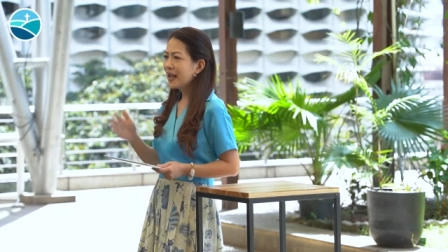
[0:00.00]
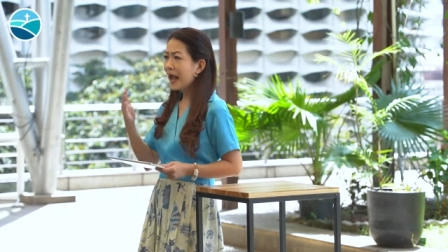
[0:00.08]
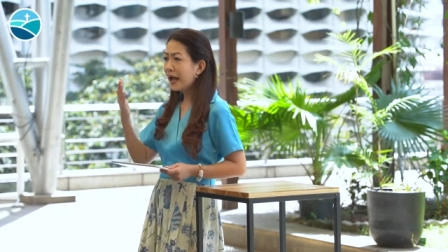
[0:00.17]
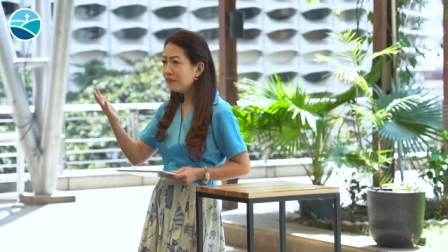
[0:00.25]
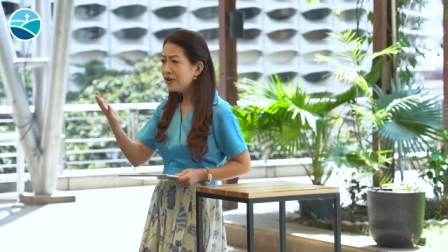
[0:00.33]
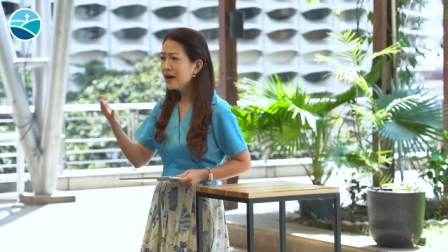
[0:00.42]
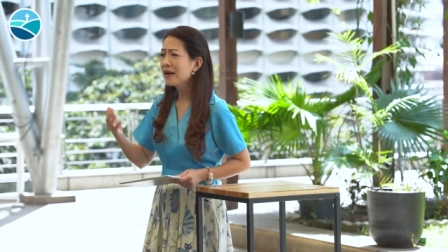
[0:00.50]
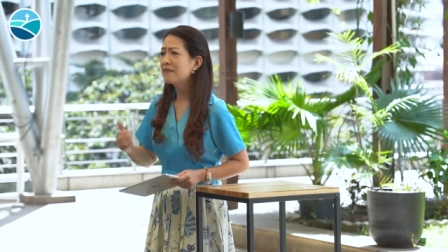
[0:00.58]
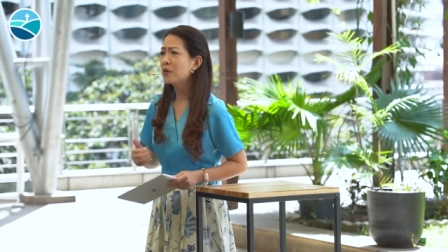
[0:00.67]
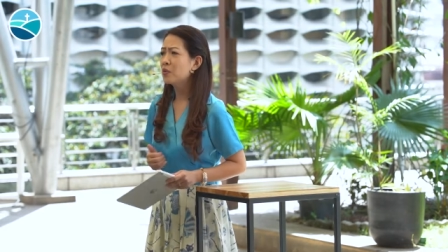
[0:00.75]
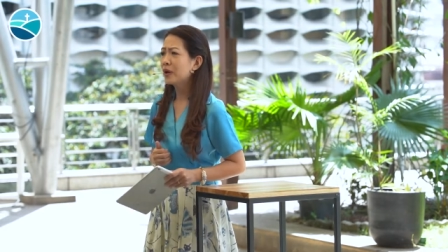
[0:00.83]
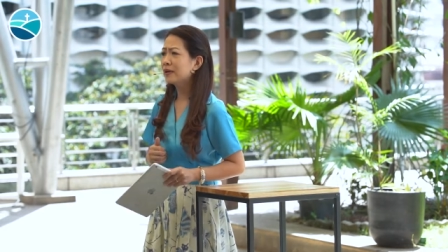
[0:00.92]
Have you
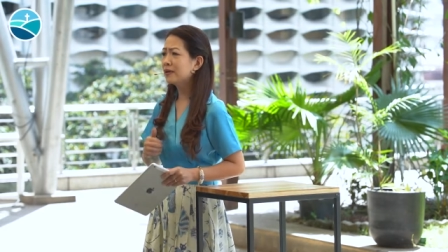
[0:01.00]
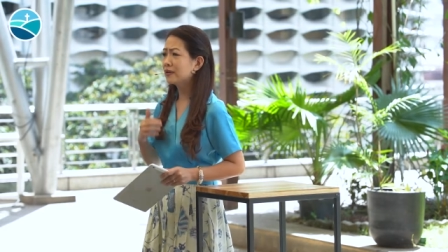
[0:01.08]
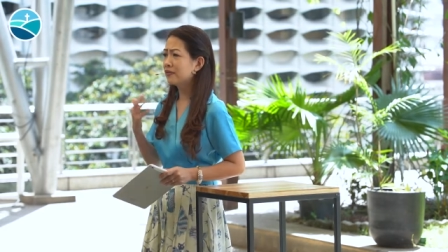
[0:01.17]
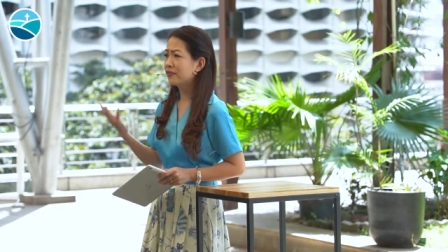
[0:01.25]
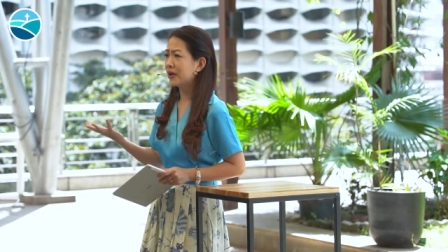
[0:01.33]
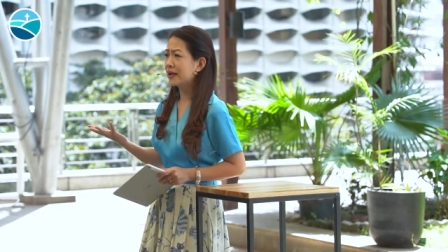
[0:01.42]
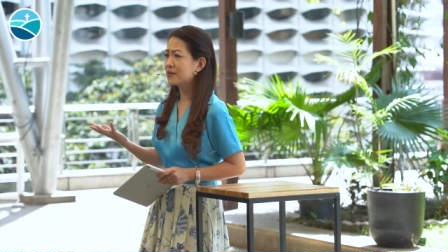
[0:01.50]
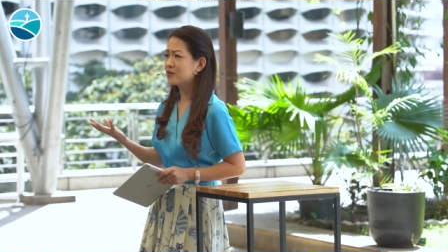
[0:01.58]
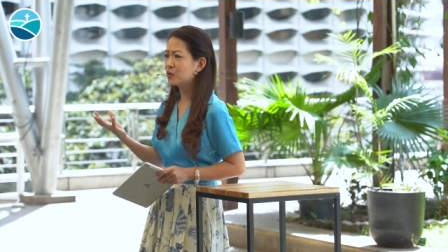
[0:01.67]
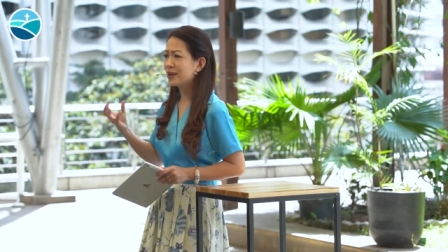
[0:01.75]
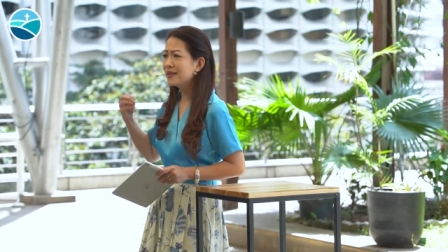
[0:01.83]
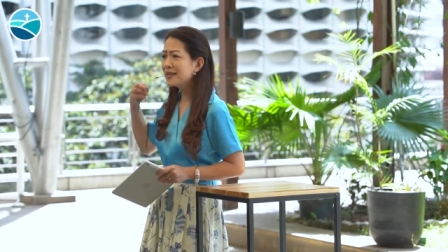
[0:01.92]
ever wondered,
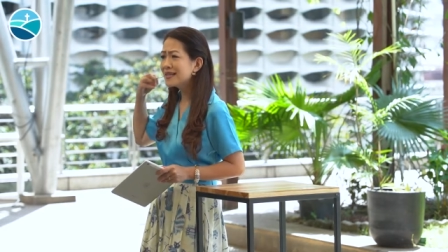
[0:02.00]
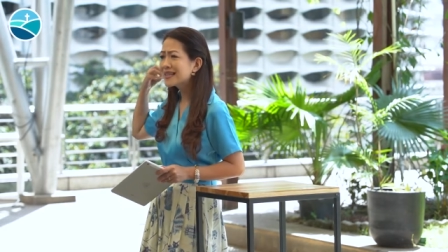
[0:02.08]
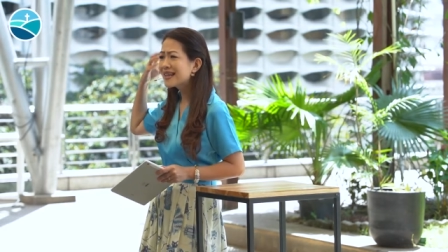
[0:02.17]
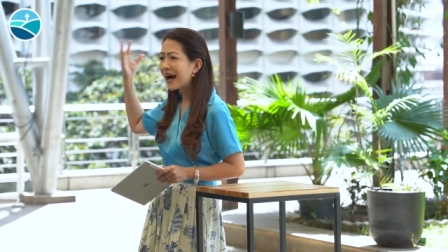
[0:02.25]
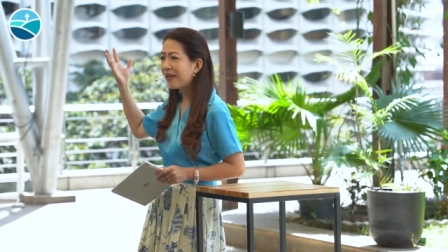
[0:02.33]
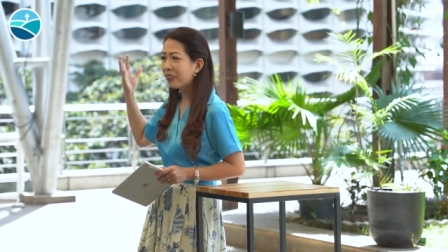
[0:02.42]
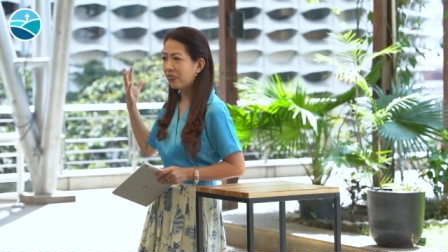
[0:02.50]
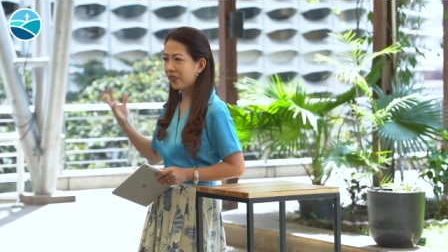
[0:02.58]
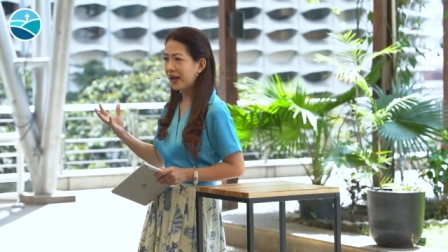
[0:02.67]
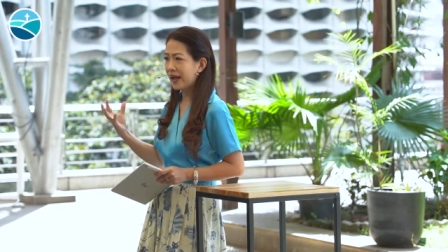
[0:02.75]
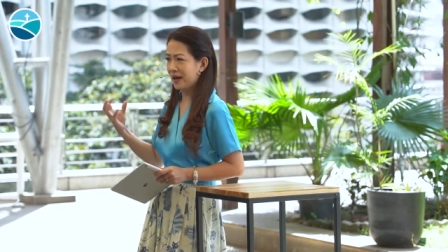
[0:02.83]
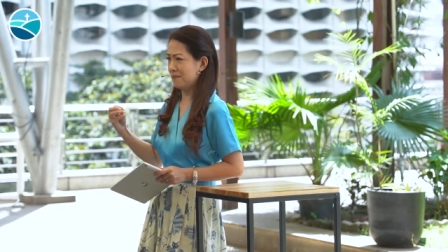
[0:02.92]
friends, what does God
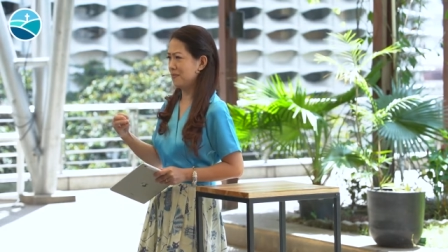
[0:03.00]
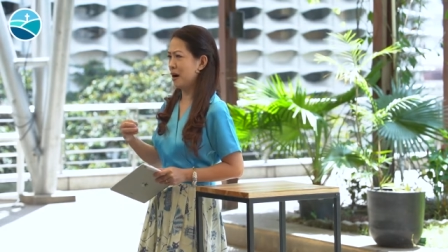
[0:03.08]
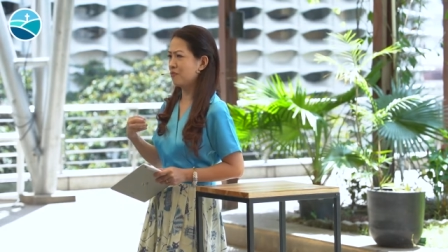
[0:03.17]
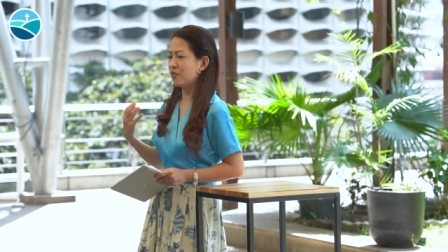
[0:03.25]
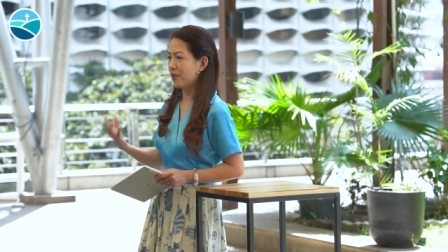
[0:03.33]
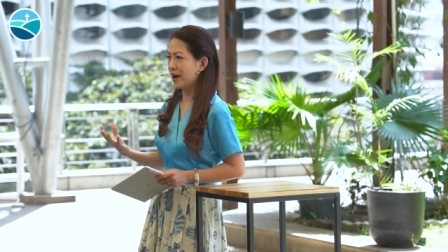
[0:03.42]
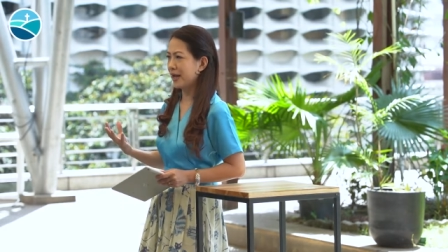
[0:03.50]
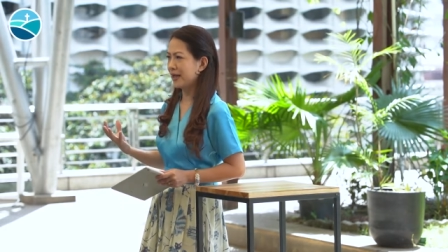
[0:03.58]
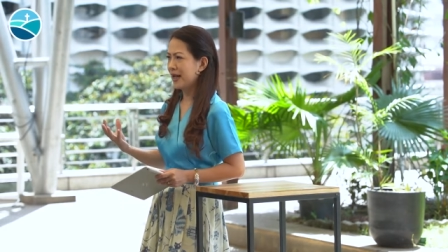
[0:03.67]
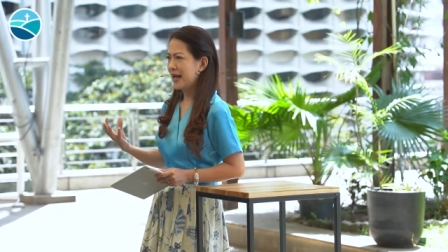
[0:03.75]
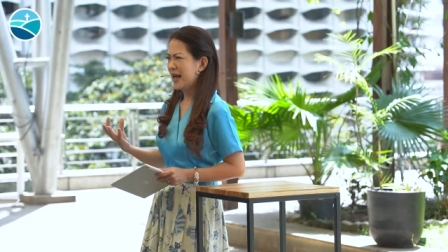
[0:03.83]
think about pride?